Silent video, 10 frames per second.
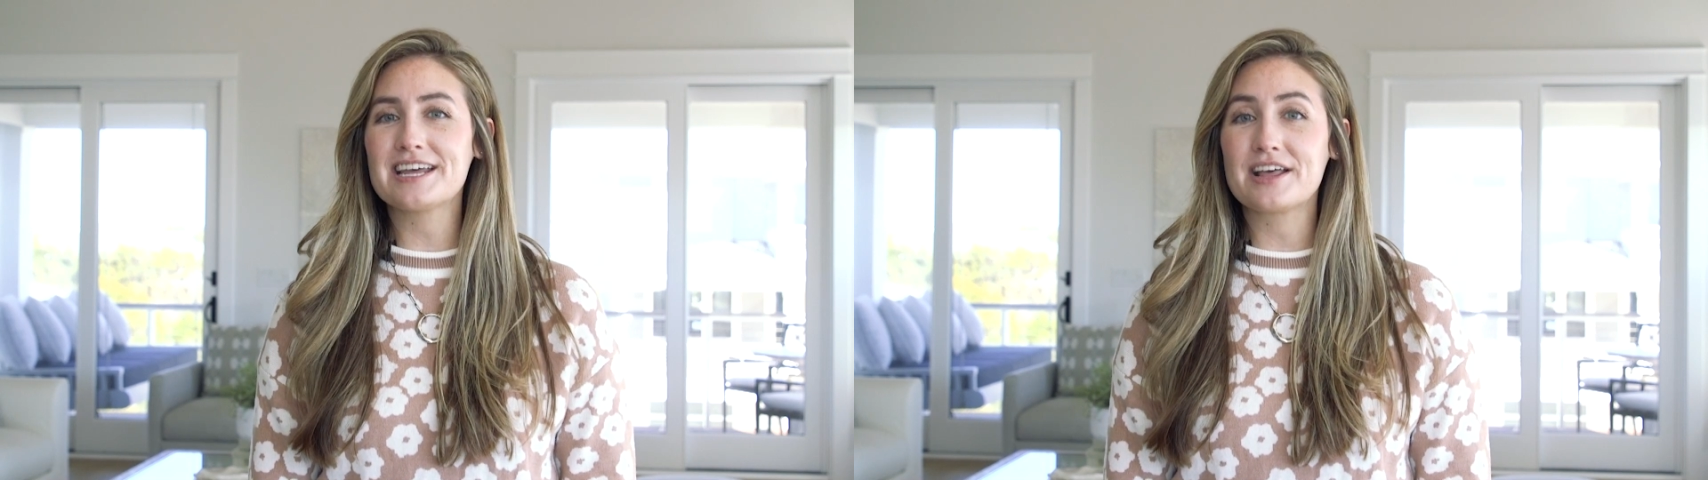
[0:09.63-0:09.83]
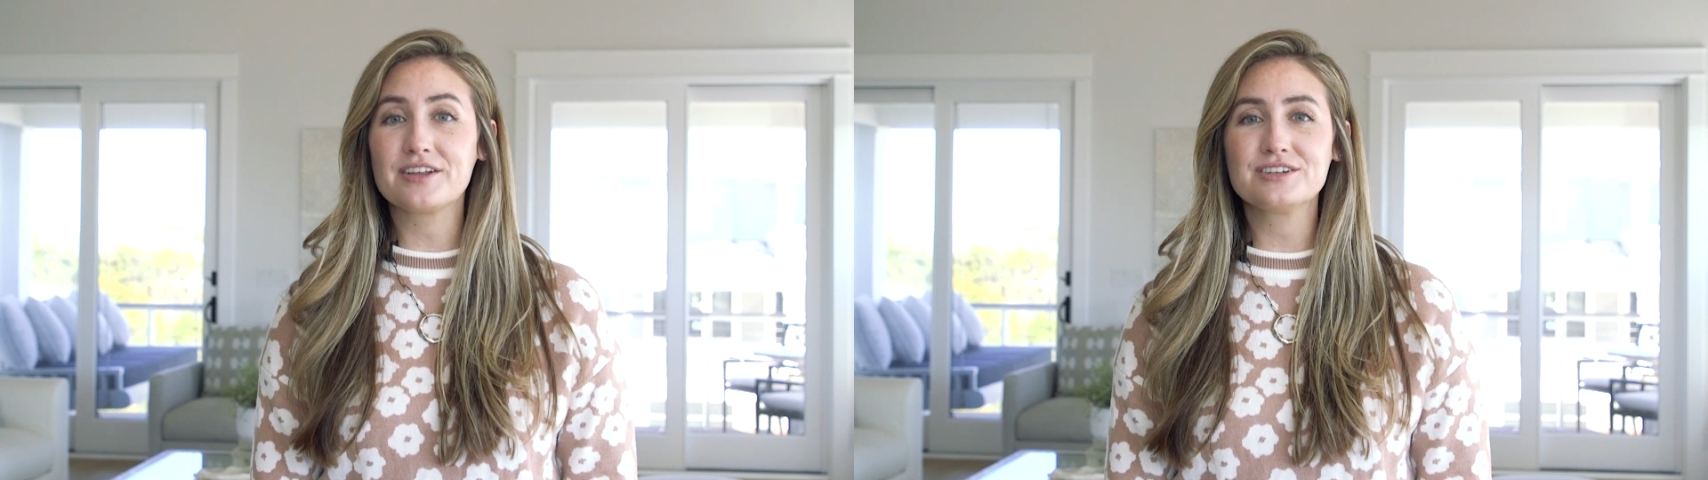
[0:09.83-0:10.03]

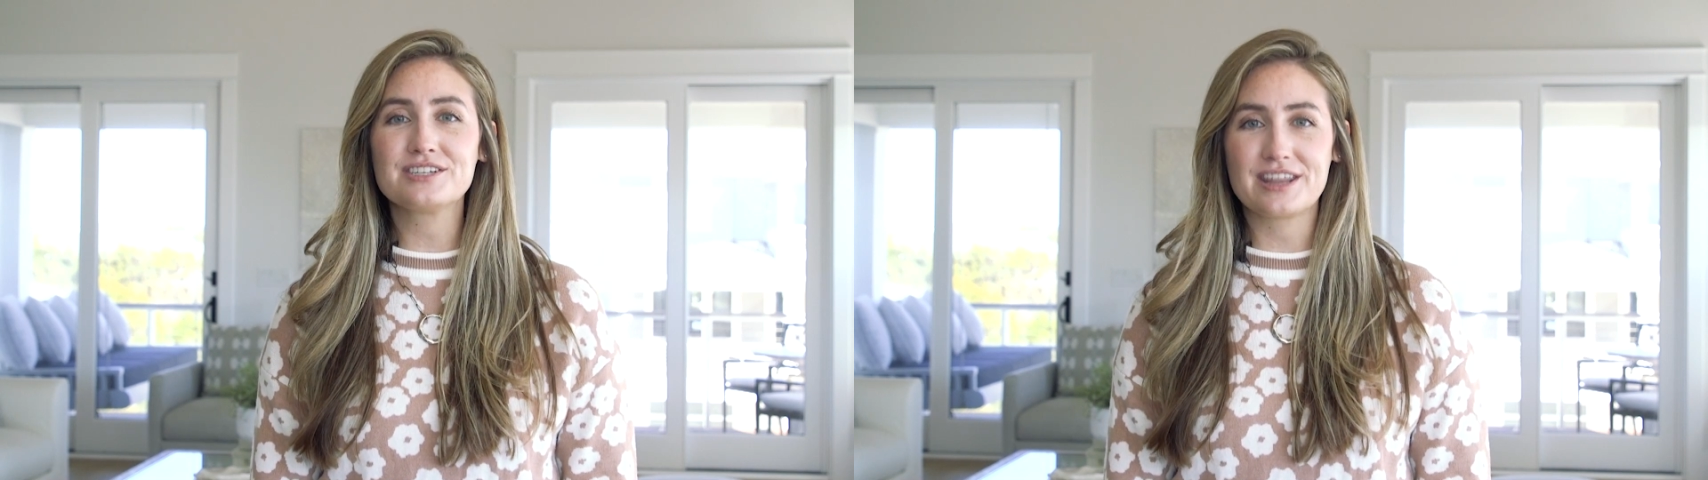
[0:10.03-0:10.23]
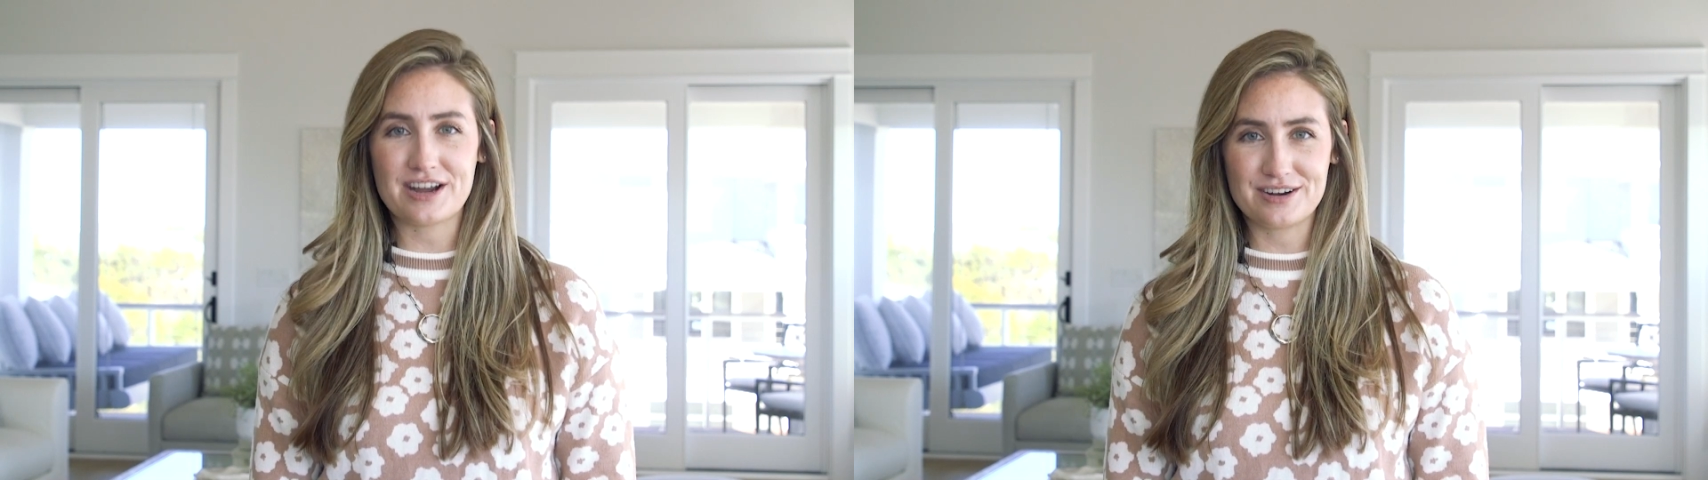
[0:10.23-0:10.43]
tailored
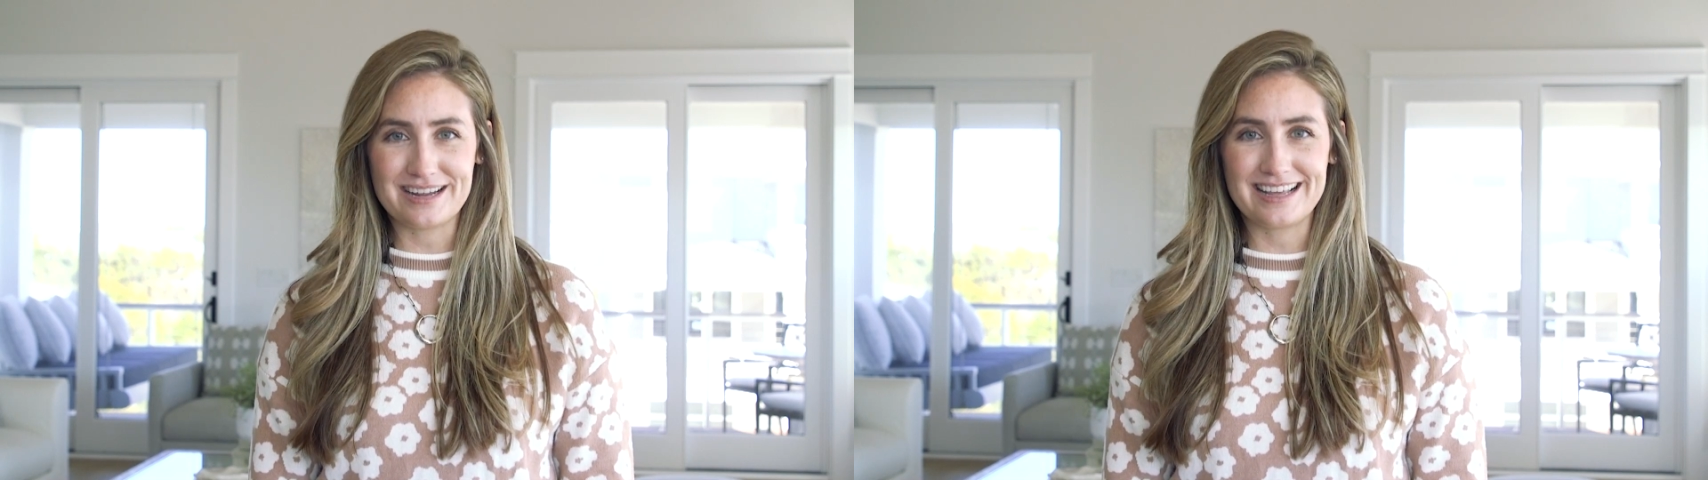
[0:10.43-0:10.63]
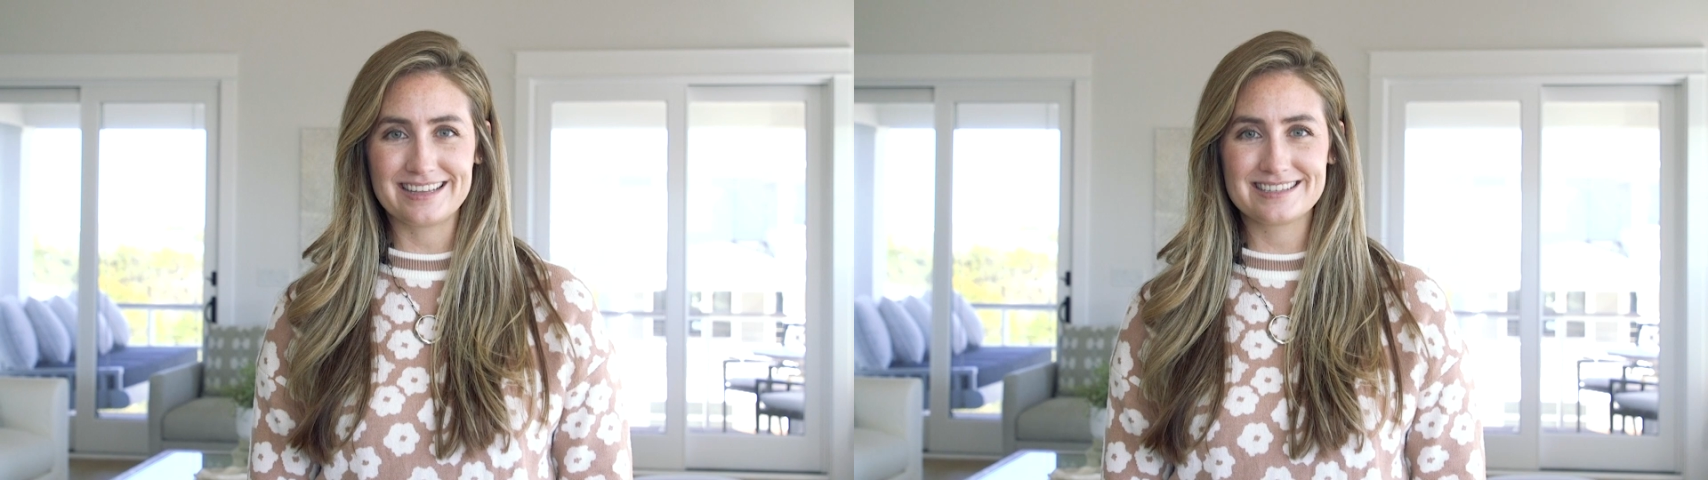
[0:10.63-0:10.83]
to their
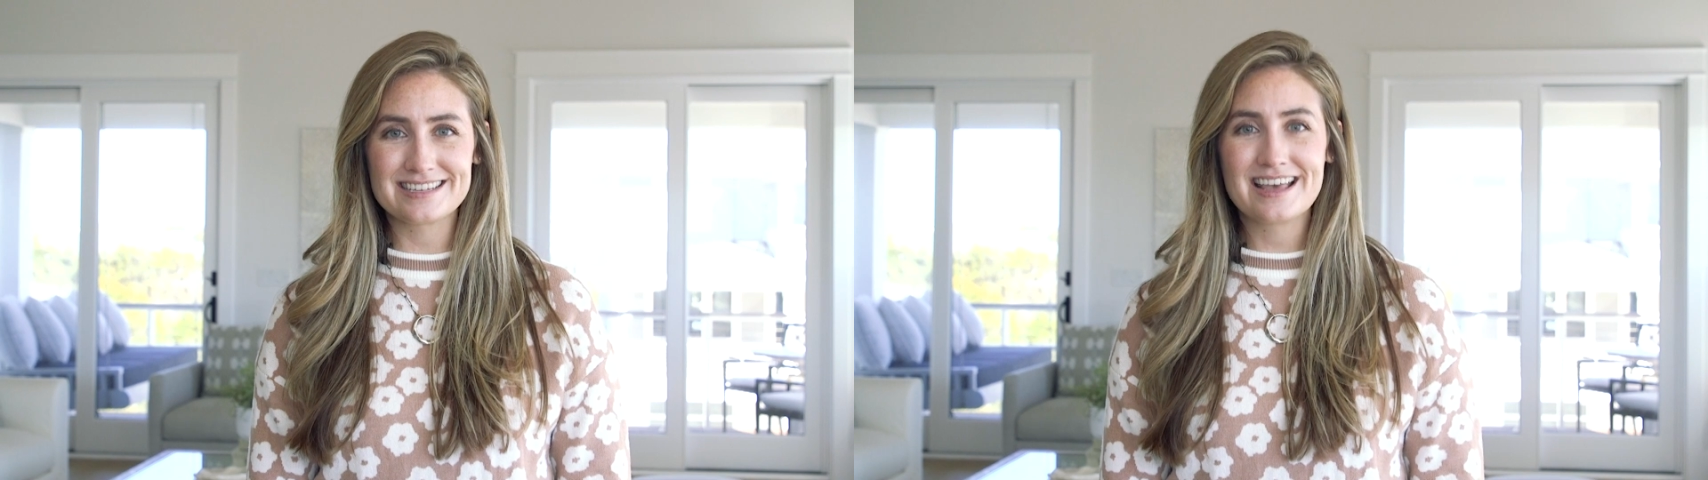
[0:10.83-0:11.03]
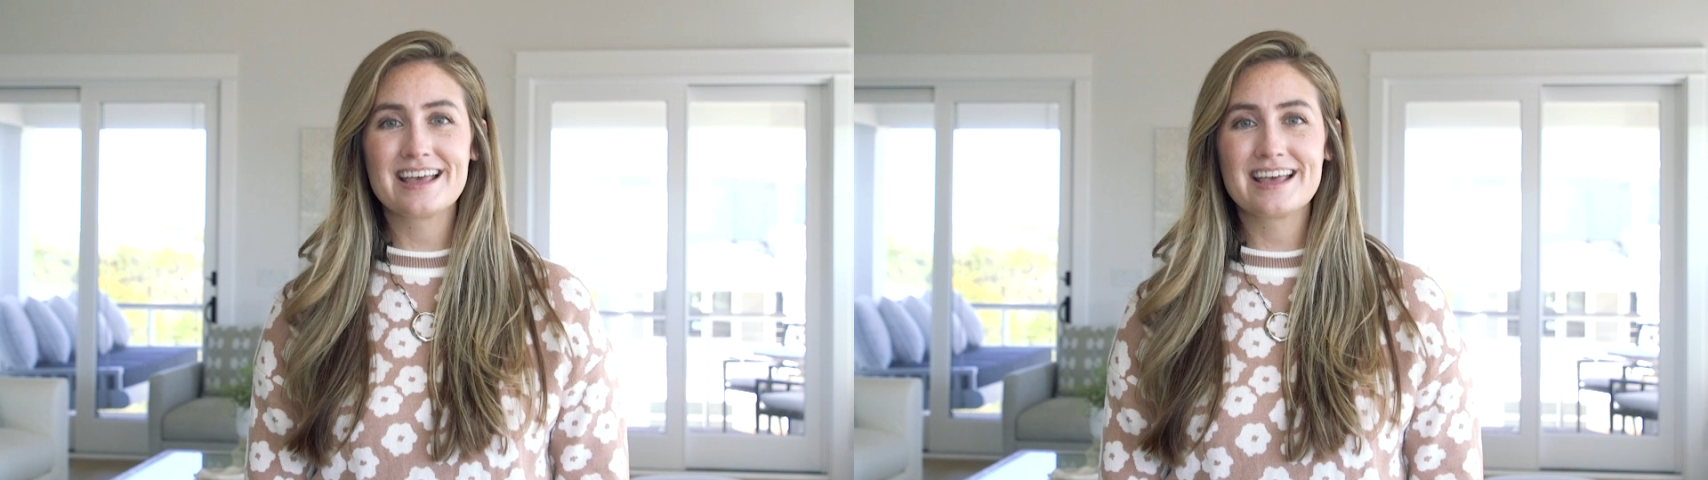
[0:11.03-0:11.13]
needs.